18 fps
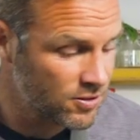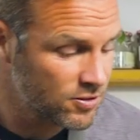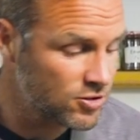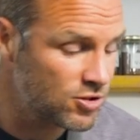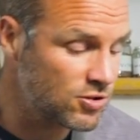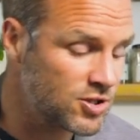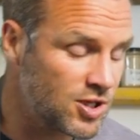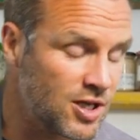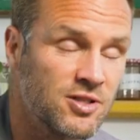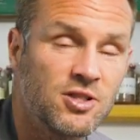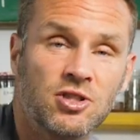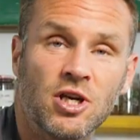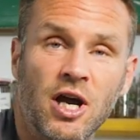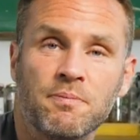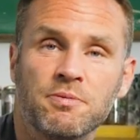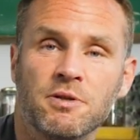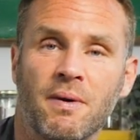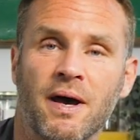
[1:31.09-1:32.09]
2 tins of
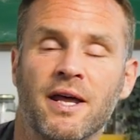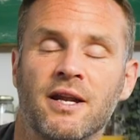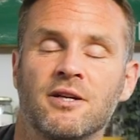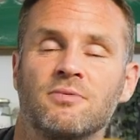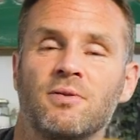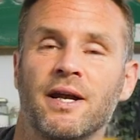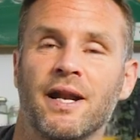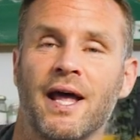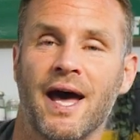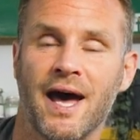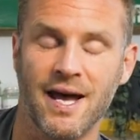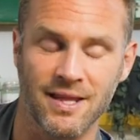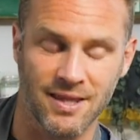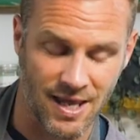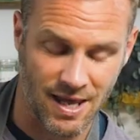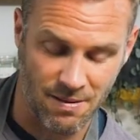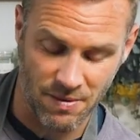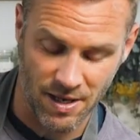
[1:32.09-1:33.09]
chopped tomatoes, we're going to
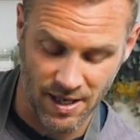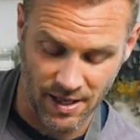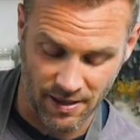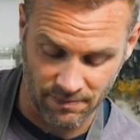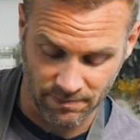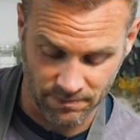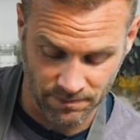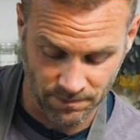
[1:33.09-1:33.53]
add them in.